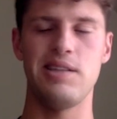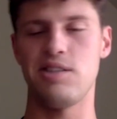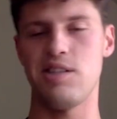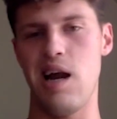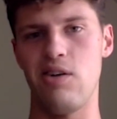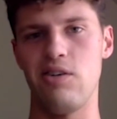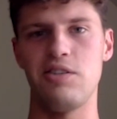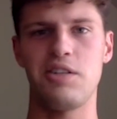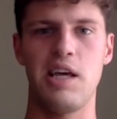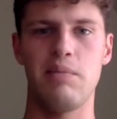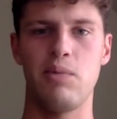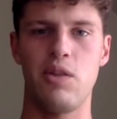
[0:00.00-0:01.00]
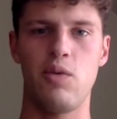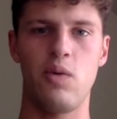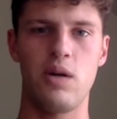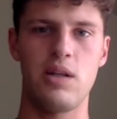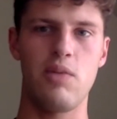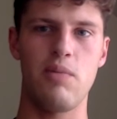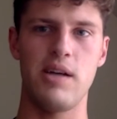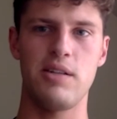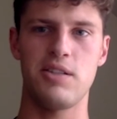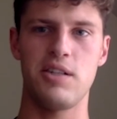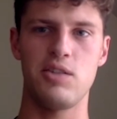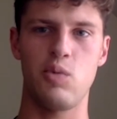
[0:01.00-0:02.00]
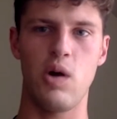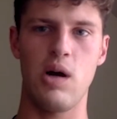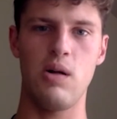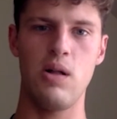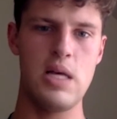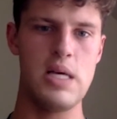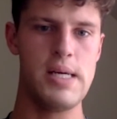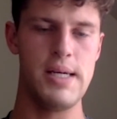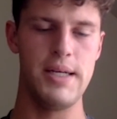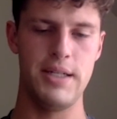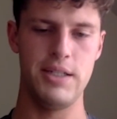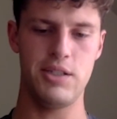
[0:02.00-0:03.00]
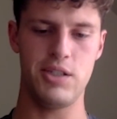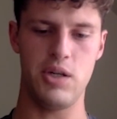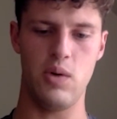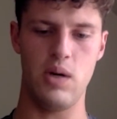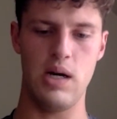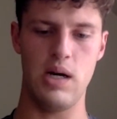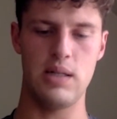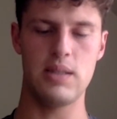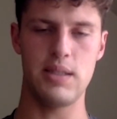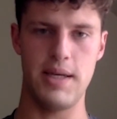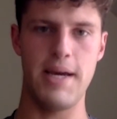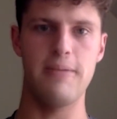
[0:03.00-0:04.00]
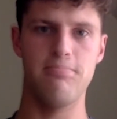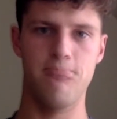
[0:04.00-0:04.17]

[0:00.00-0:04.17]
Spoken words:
Saturday's game with a 1-0 mindset as well. So yeah,